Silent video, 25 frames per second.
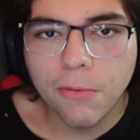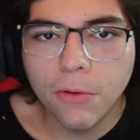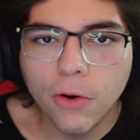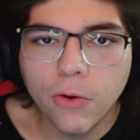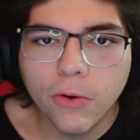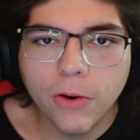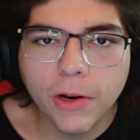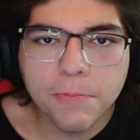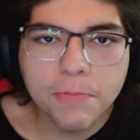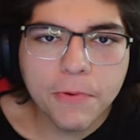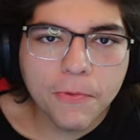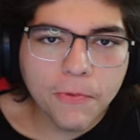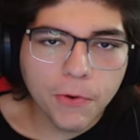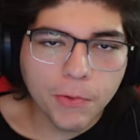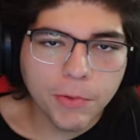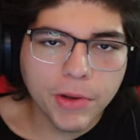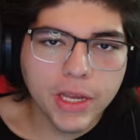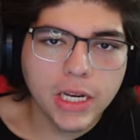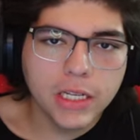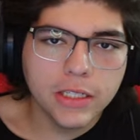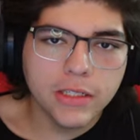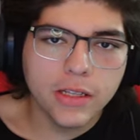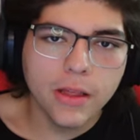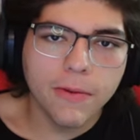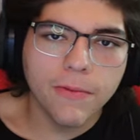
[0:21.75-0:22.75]
And real quick before
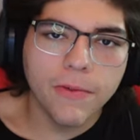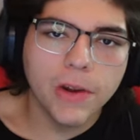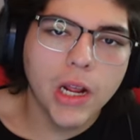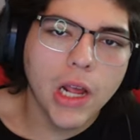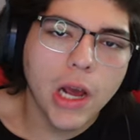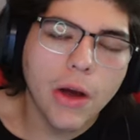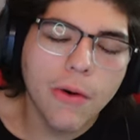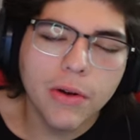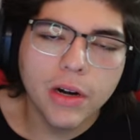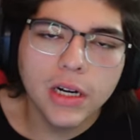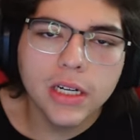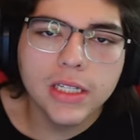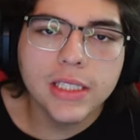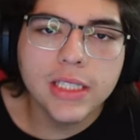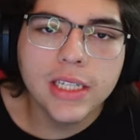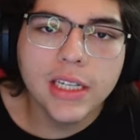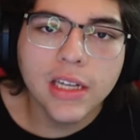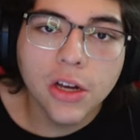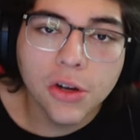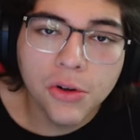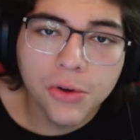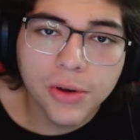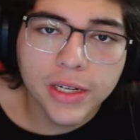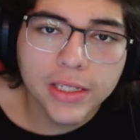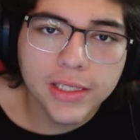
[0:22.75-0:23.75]
we get into the video, I wanted to
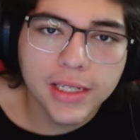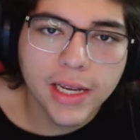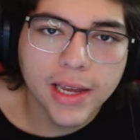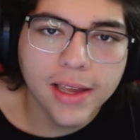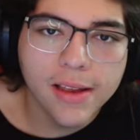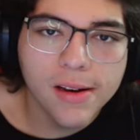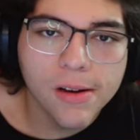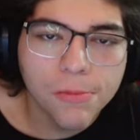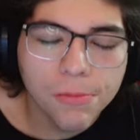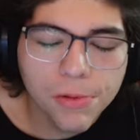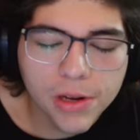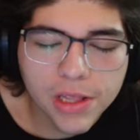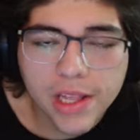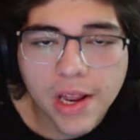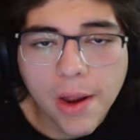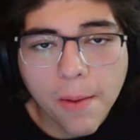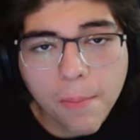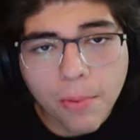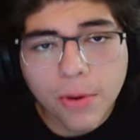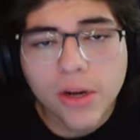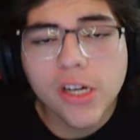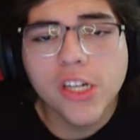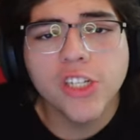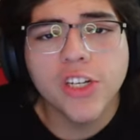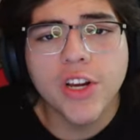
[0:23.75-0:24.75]
take a quick second to really
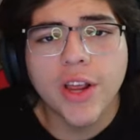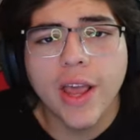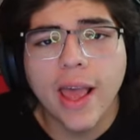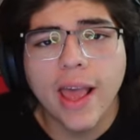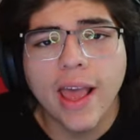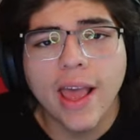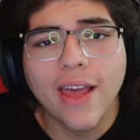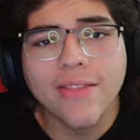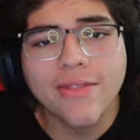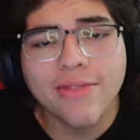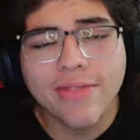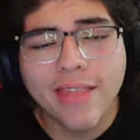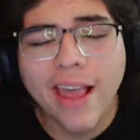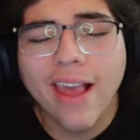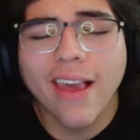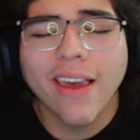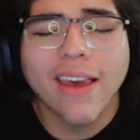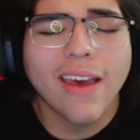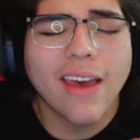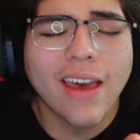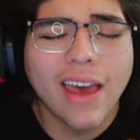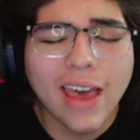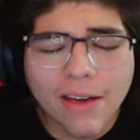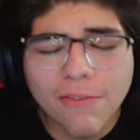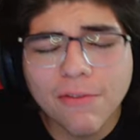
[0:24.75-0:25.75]
appreciate and
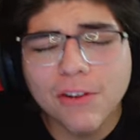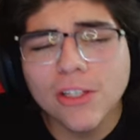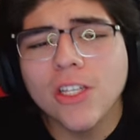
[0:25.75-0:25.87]
thank